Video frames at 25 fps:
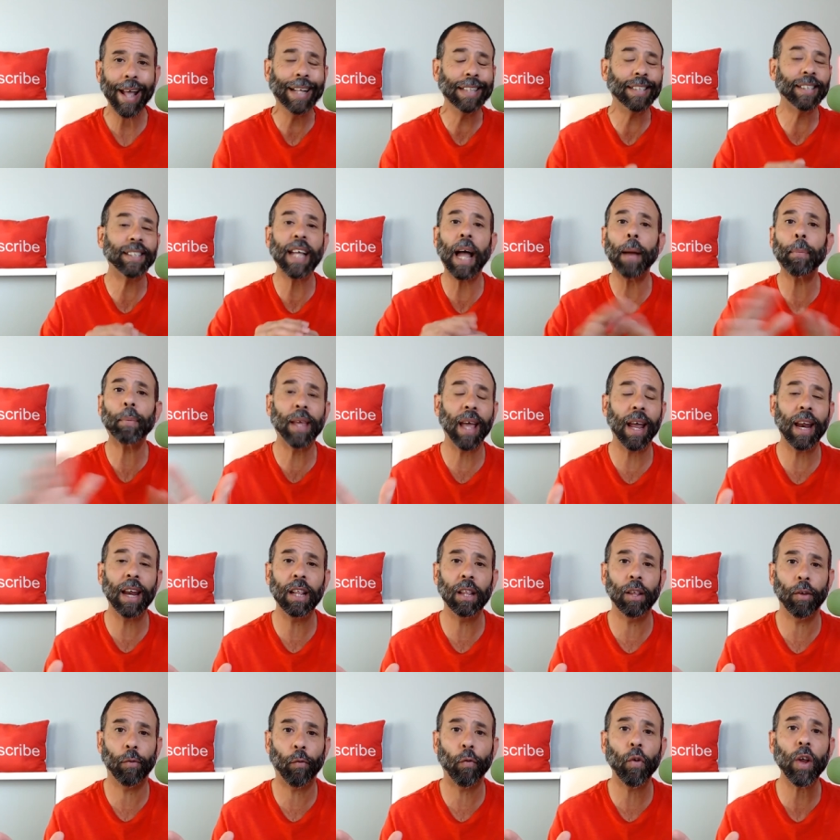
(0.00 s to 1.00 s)
And stop
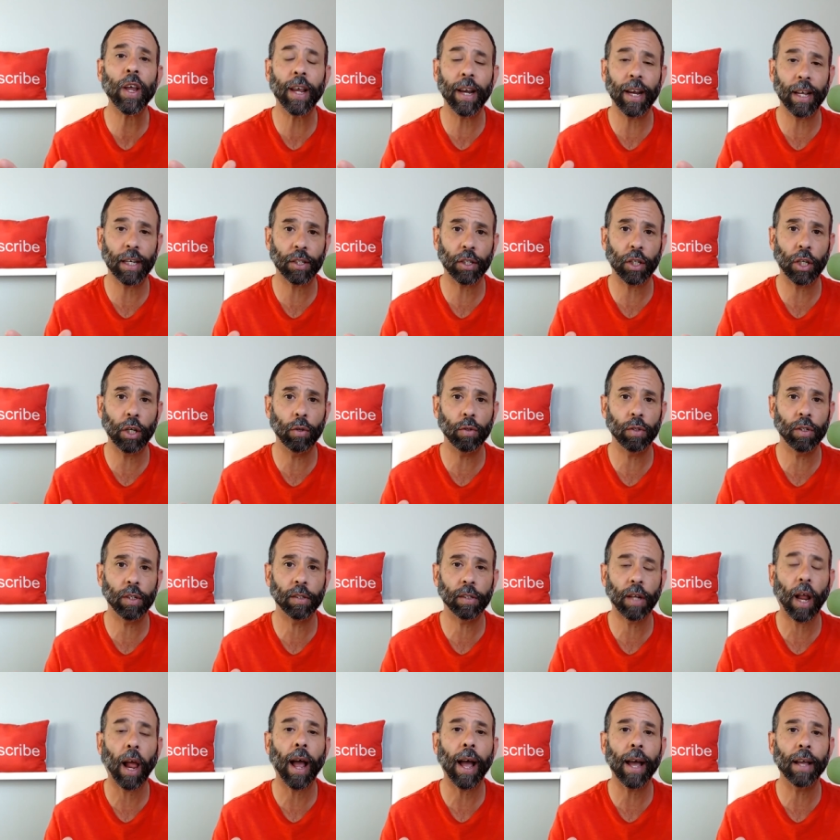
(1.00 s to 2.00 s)
getting the freaking
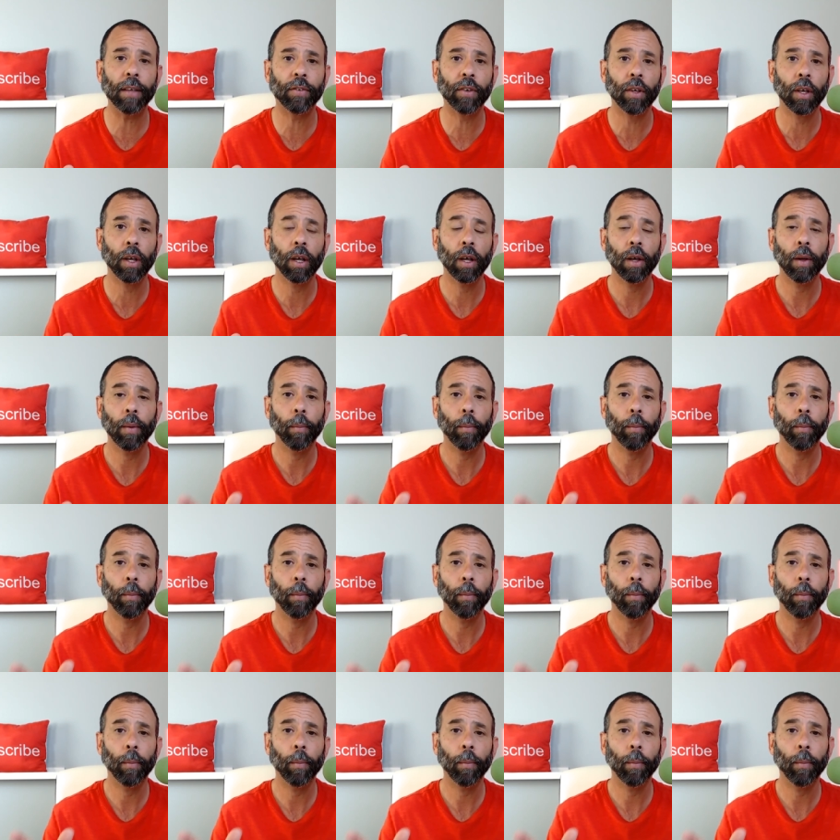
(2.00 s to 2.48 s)
excuses, guys.